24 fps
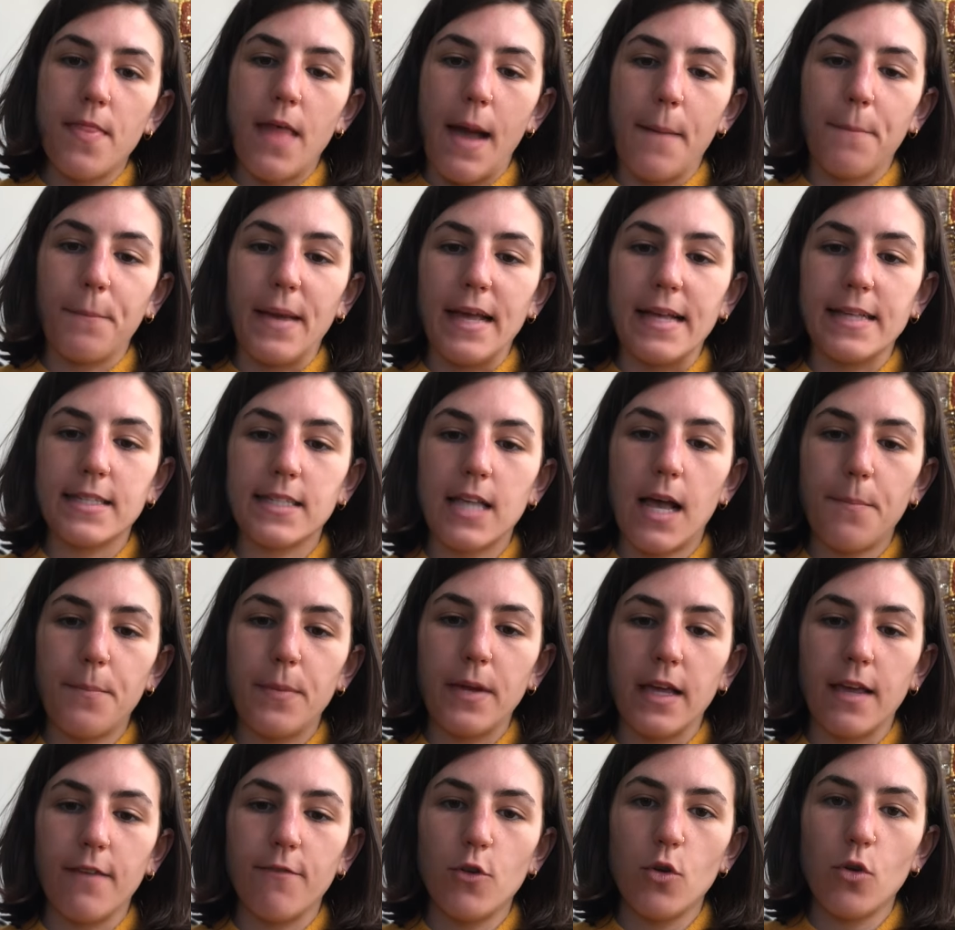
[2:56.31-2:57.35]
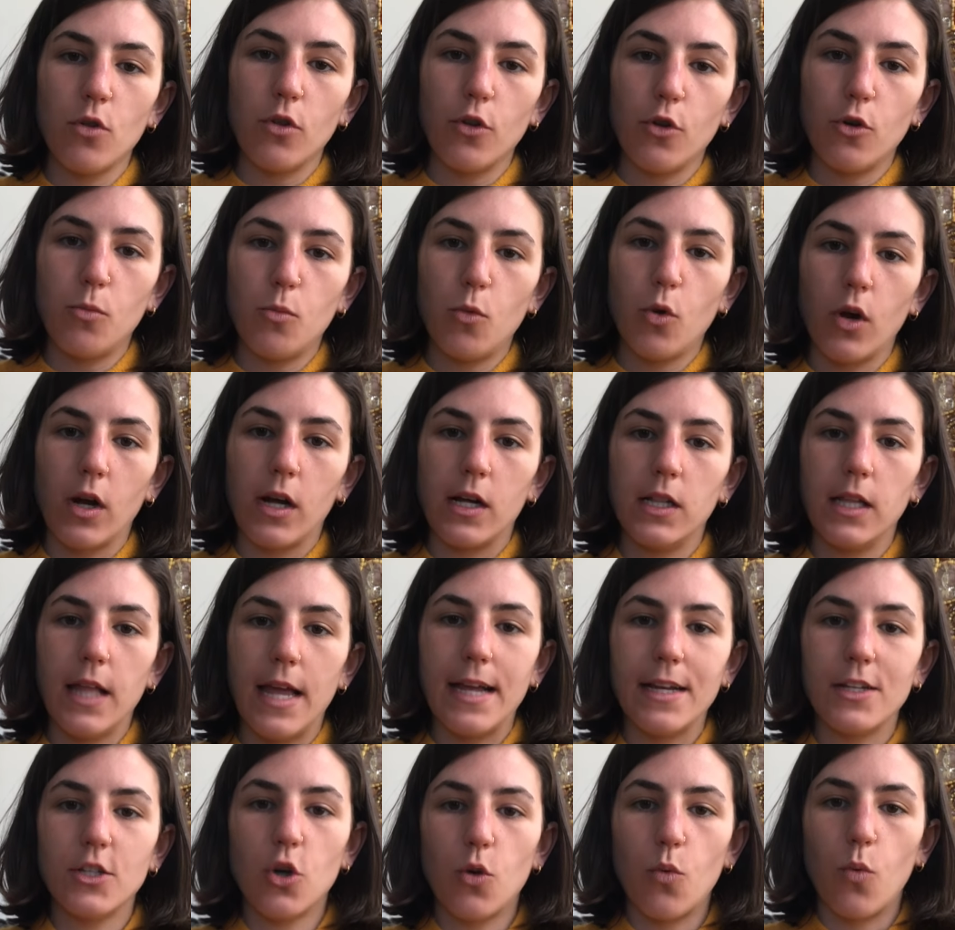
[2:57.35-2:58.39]
that base up and give you a little more
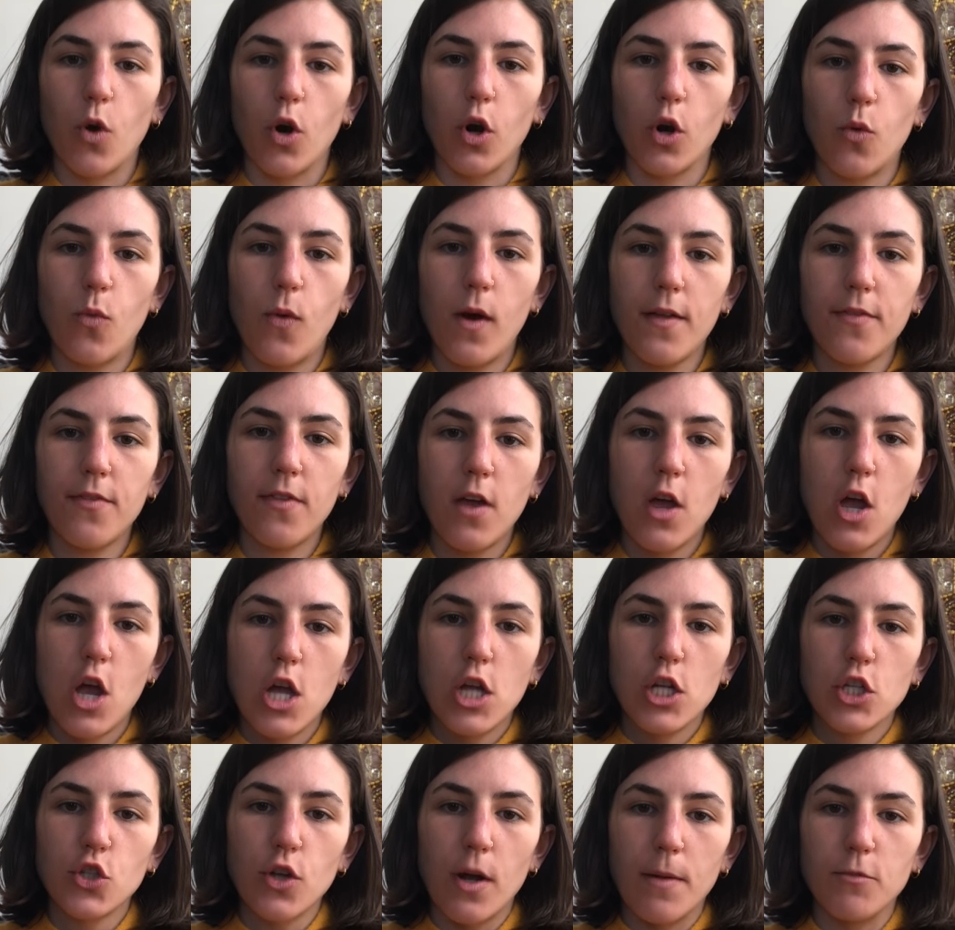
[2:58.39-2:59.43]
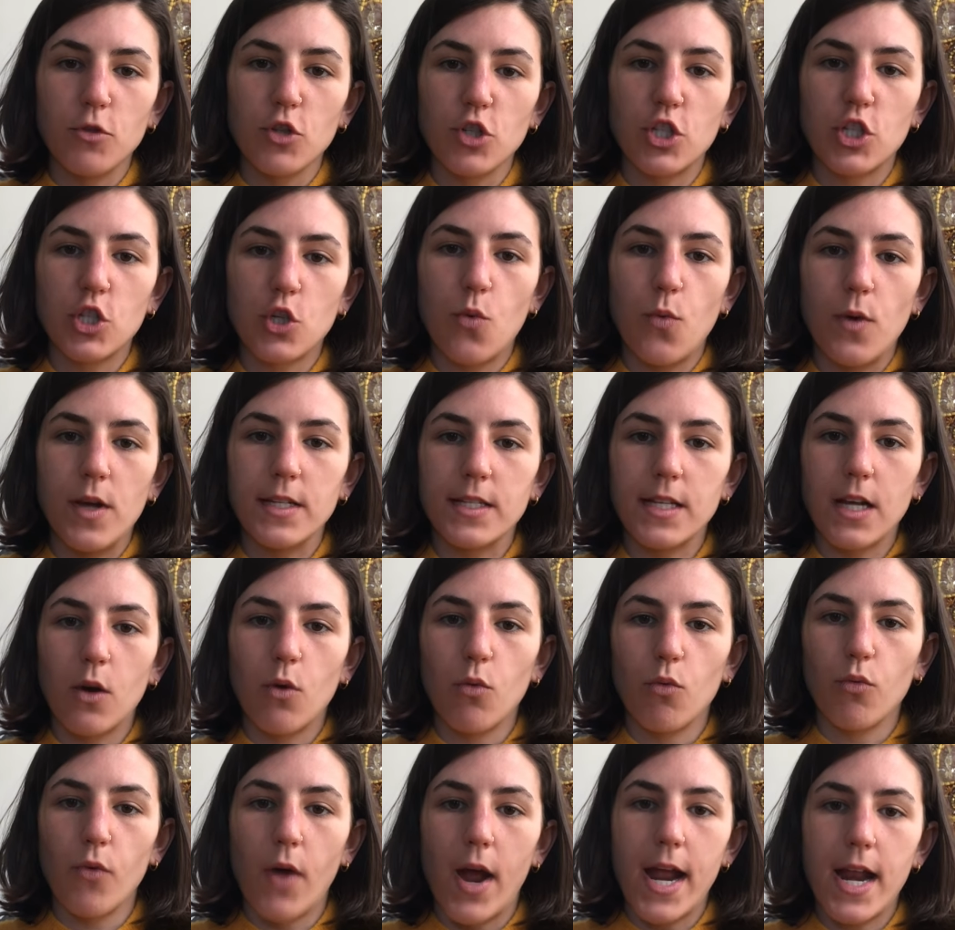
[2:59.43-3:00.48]
clay to work with. So I'm just
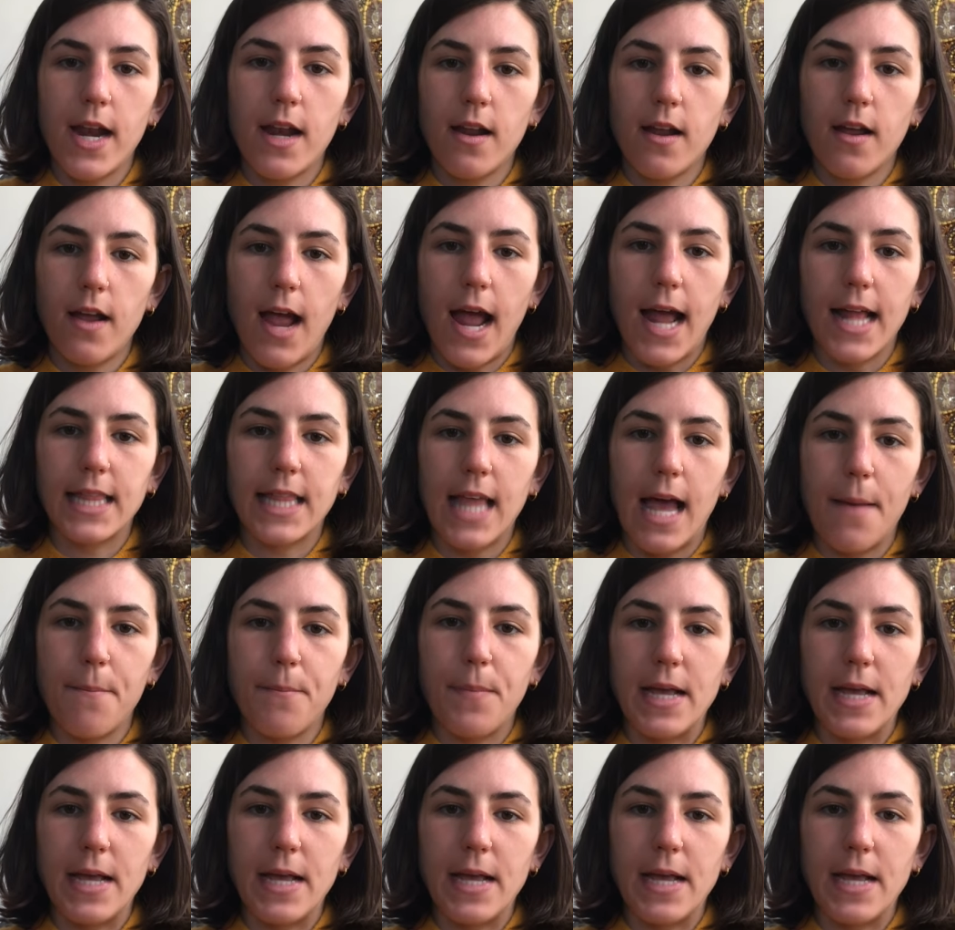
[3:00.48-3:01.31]
squeezing right at that